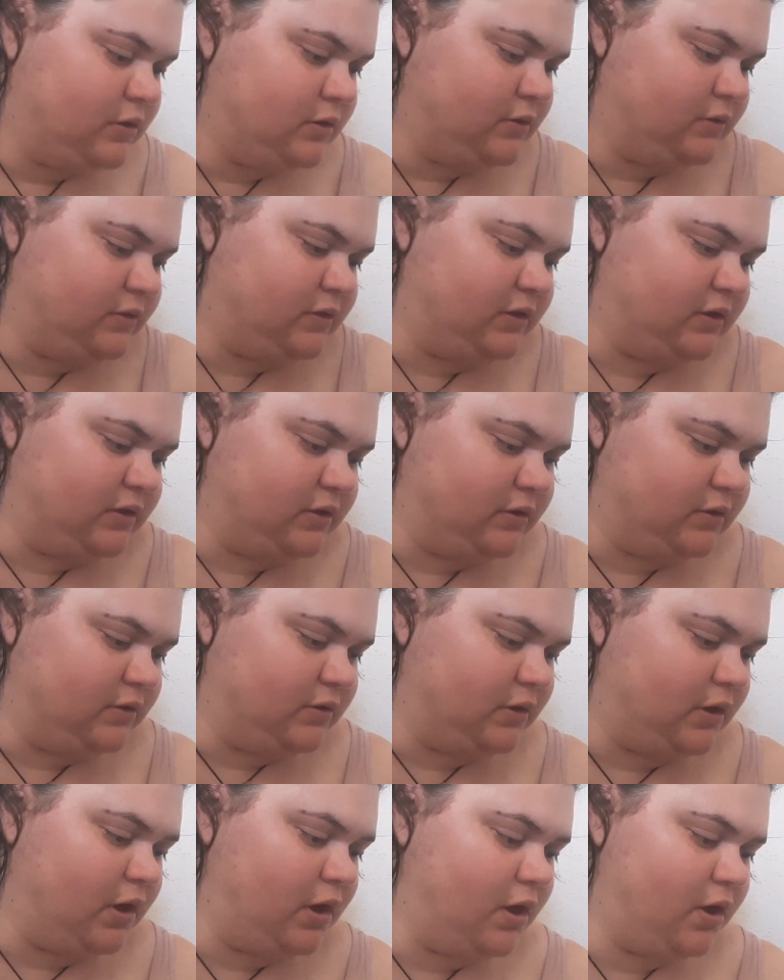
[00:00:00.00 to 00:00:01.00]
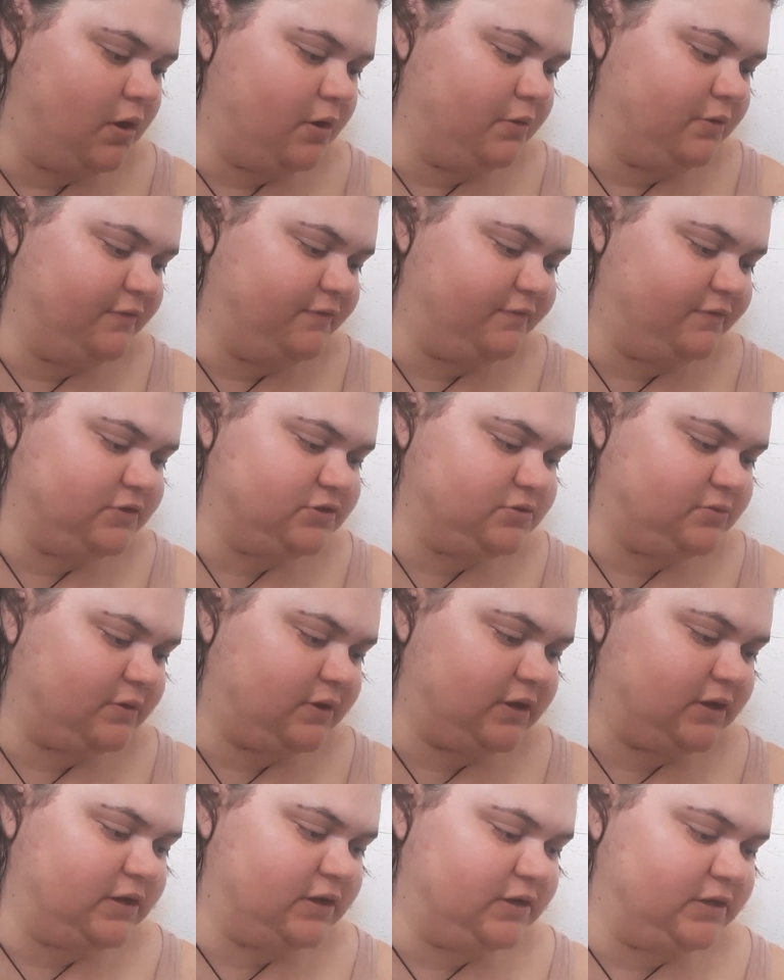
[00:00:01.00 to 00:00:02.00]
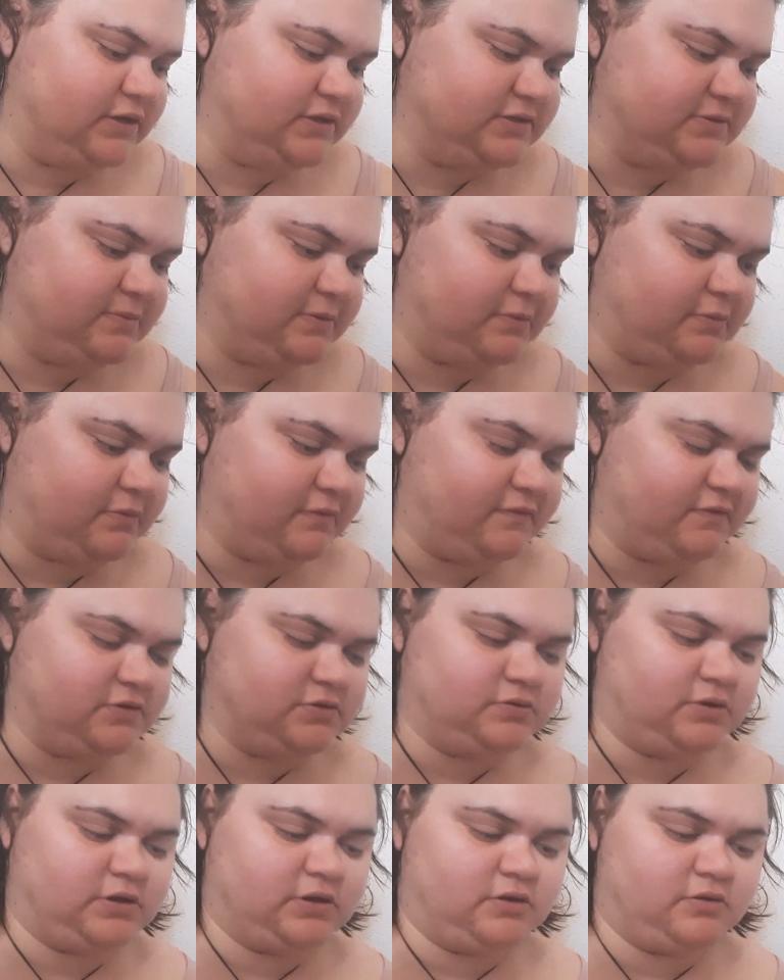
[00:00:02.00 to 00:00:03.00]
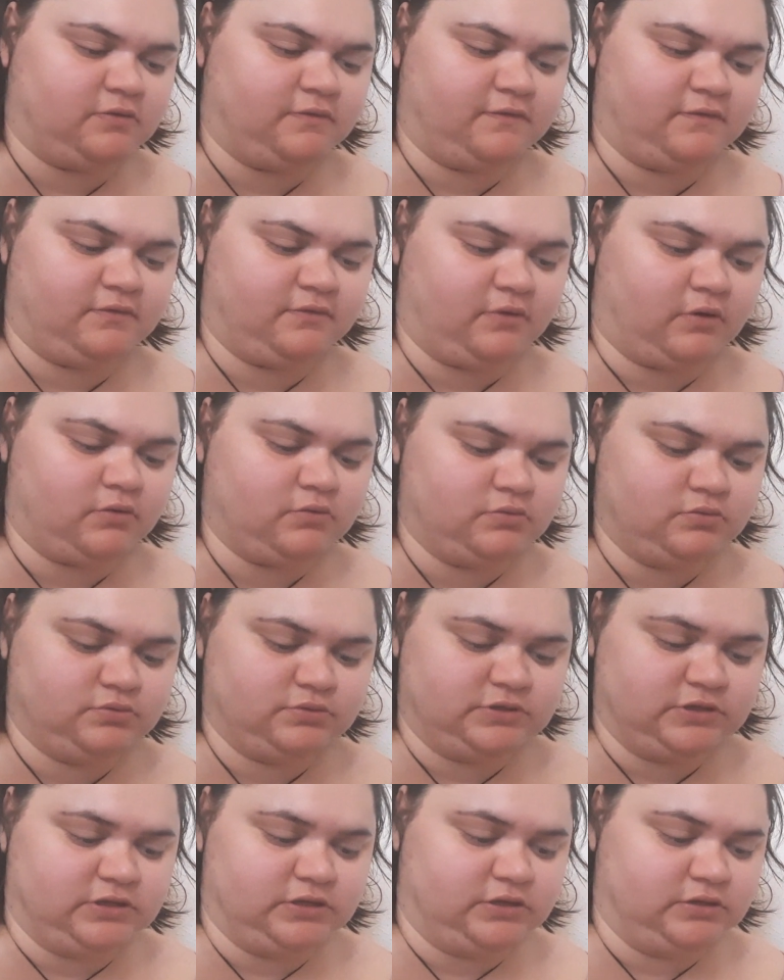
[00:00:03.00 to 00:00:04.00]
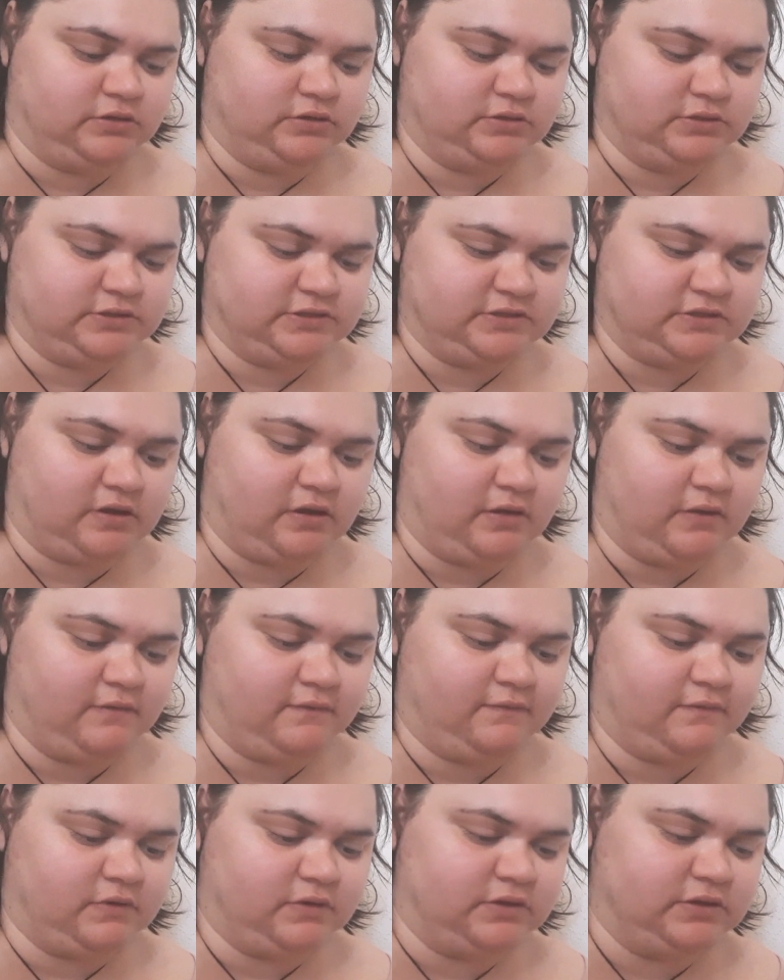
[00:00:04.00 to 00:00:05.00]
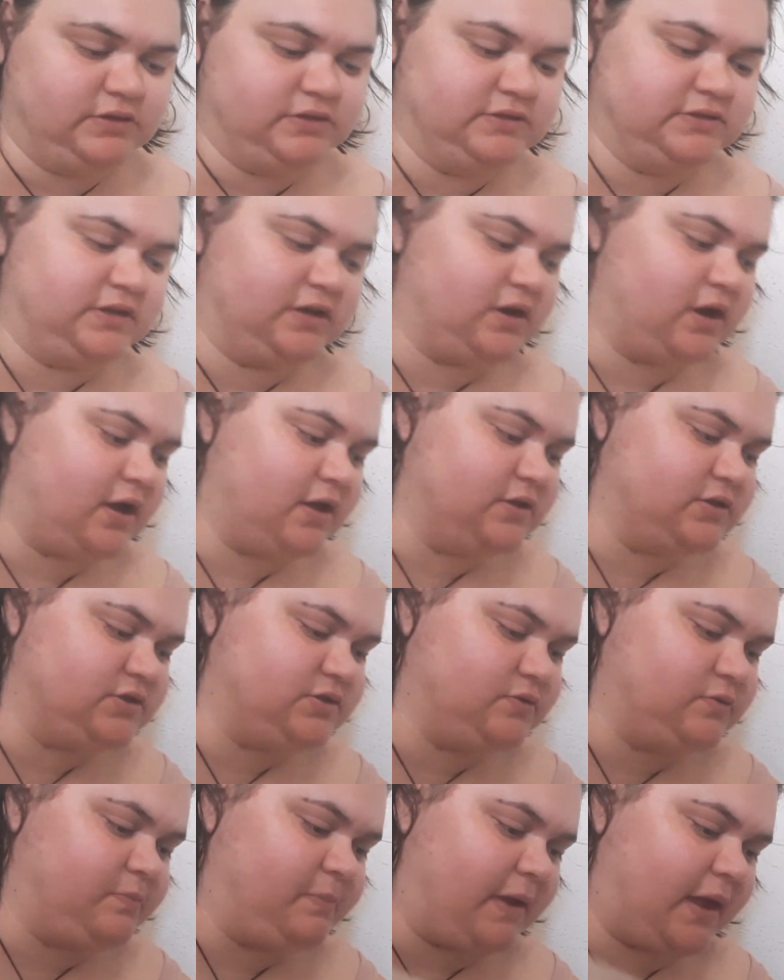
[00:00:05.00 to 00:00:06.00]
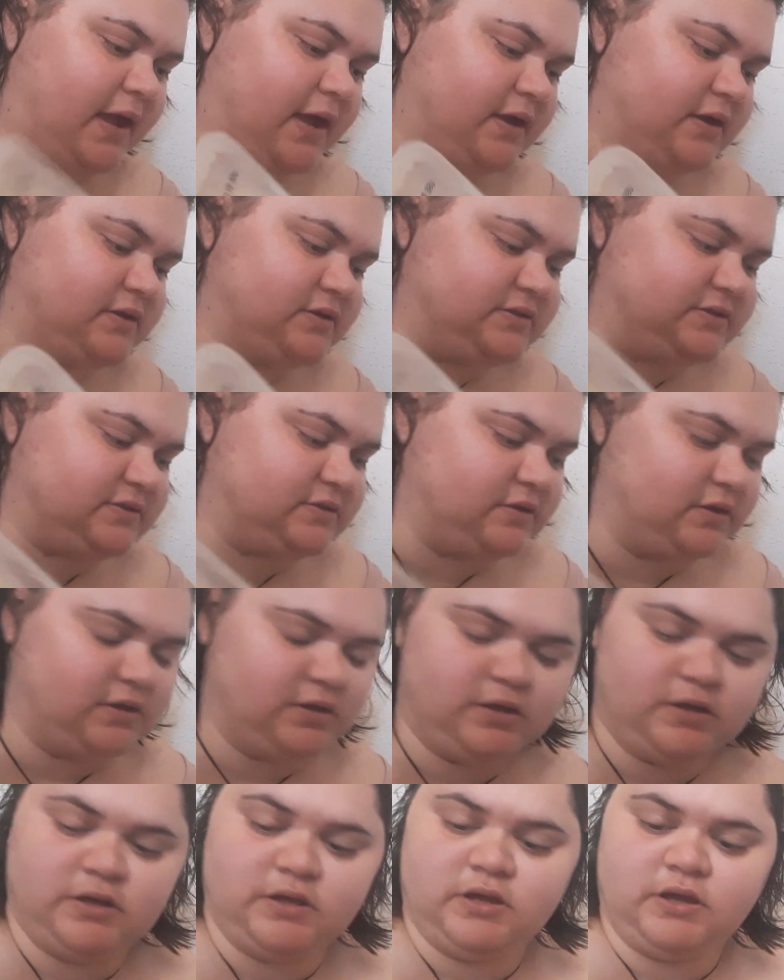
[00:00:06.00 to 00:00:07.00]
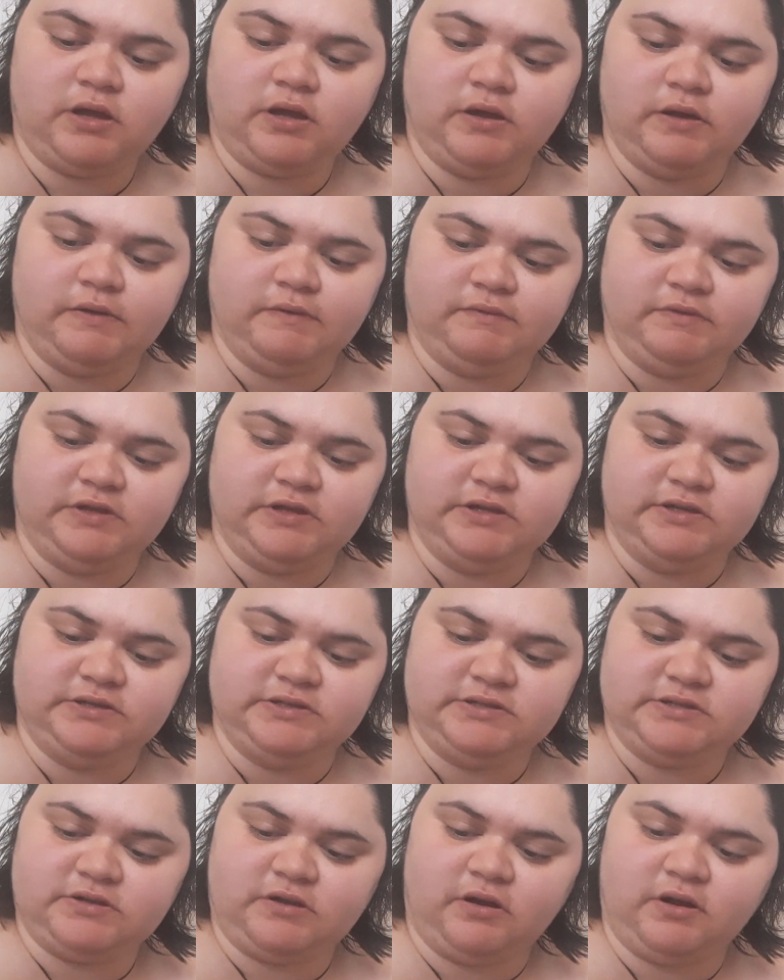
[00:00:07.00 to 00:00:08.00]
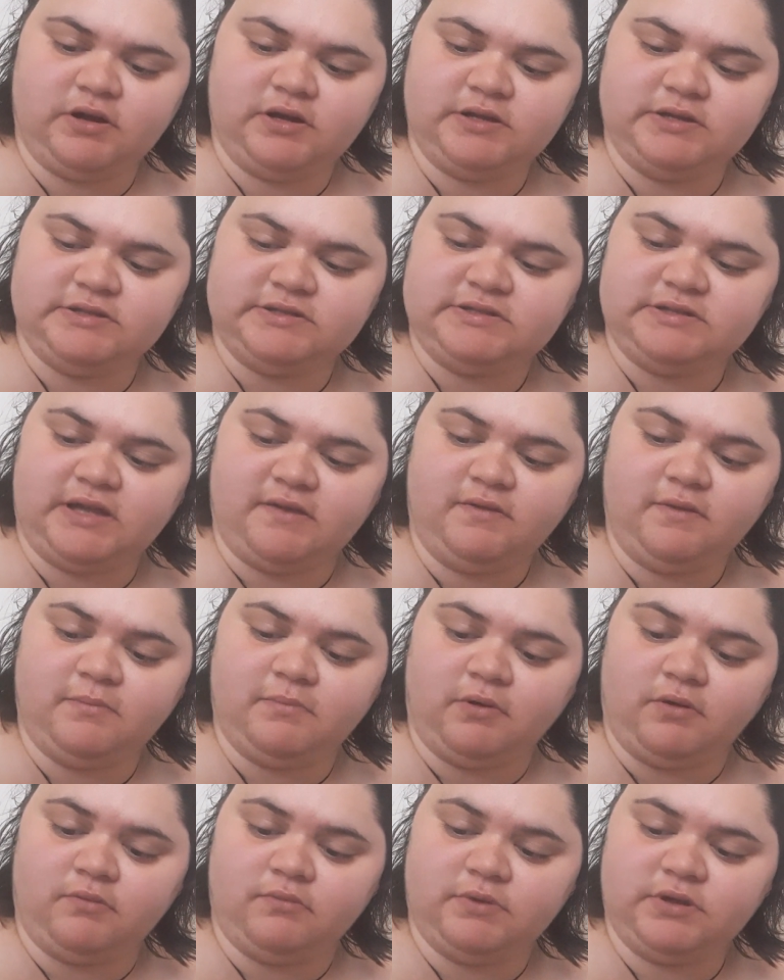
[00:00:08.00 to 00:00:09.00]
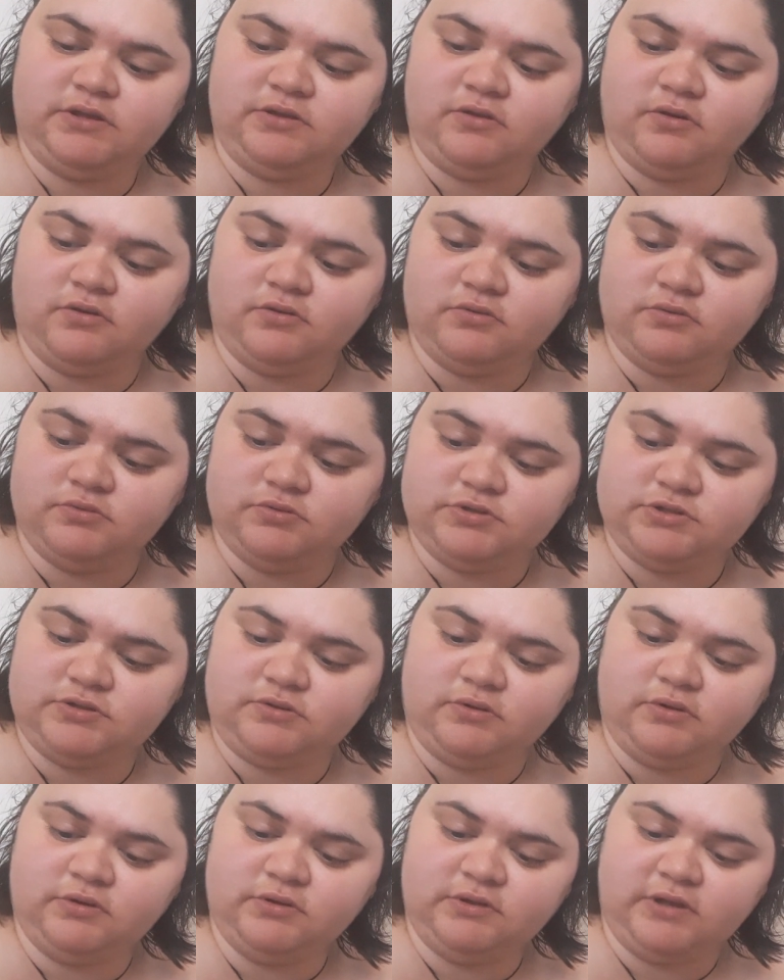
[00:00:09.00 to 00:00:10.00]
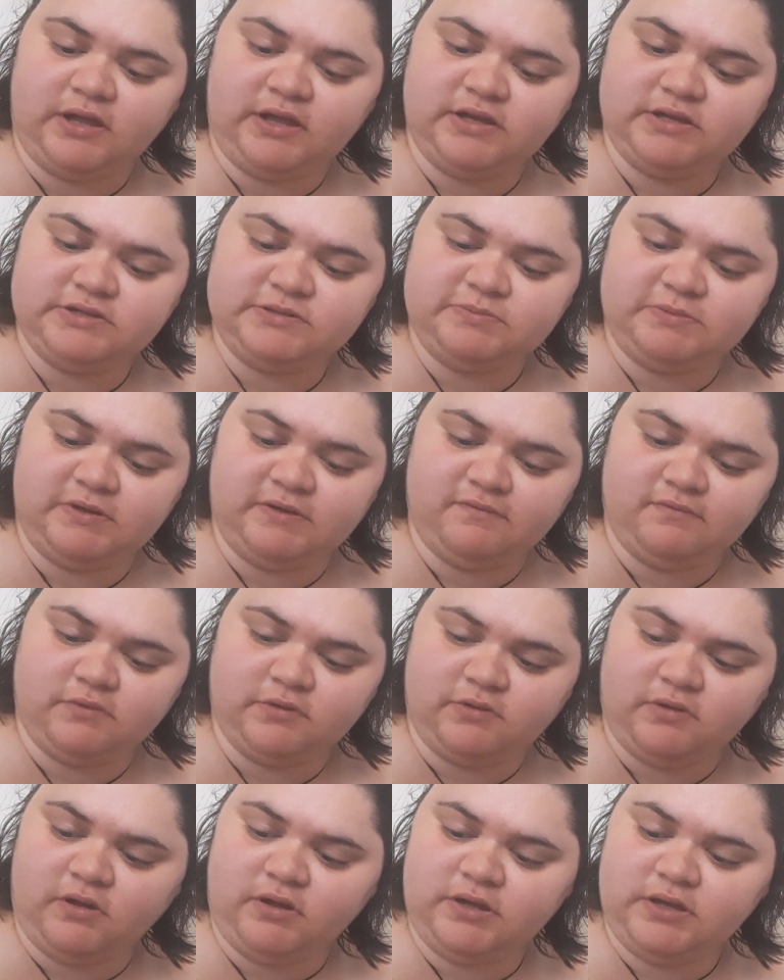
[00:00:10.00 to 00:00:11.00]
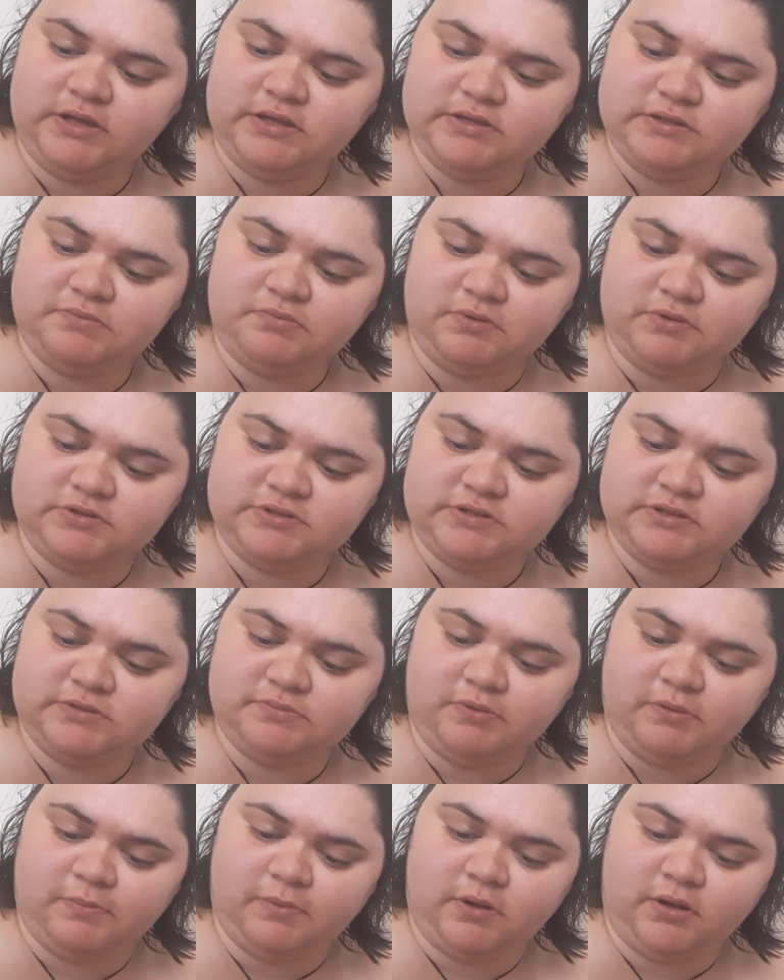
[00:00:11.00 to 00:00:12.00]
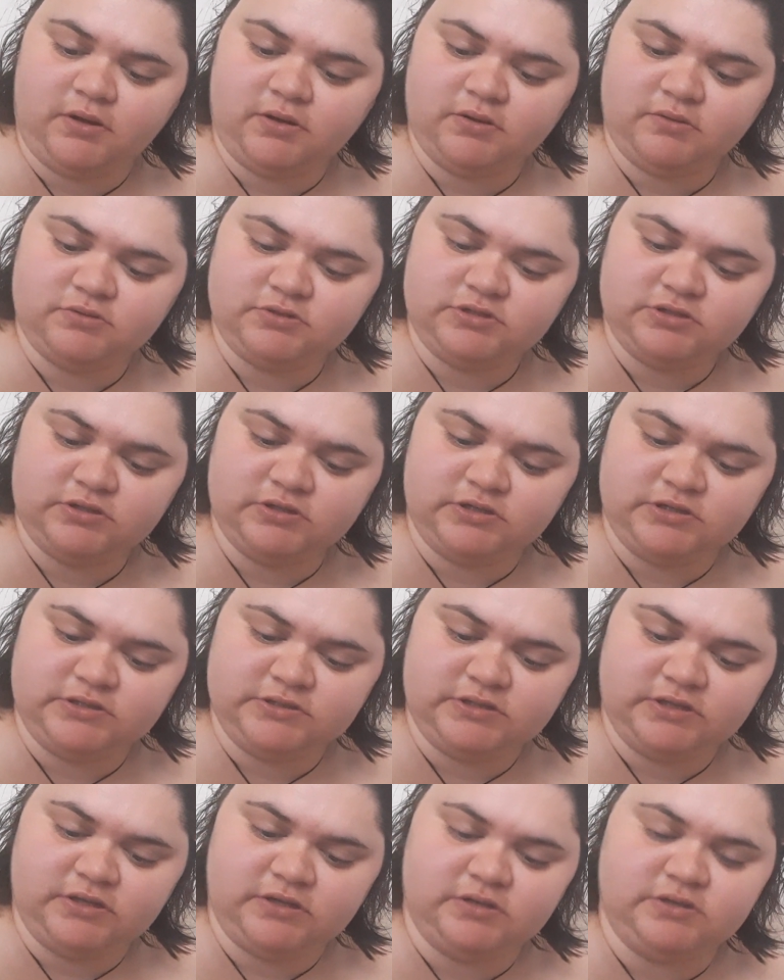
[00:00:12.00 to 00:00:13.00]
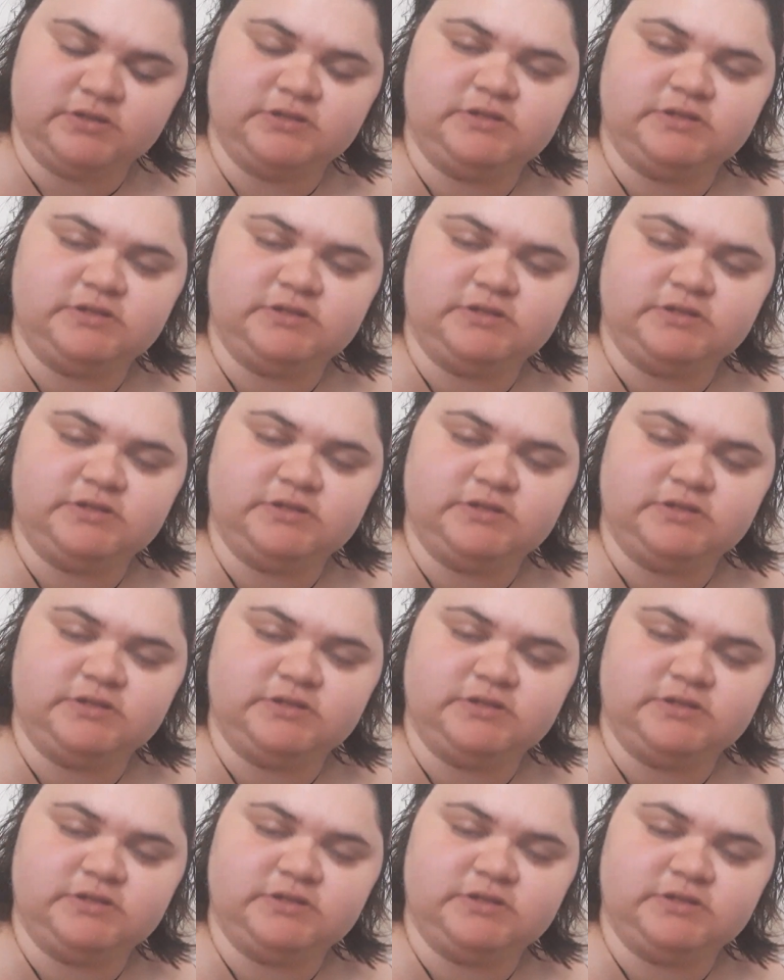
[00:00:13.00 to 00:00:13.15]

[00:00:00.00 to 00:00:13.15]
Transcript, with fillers: the refrigerated needs to be refrigerated or frozen stuff is I got two packs of these carne asada burritos, grilled Angus beef with onions, roasted poblano chilies, and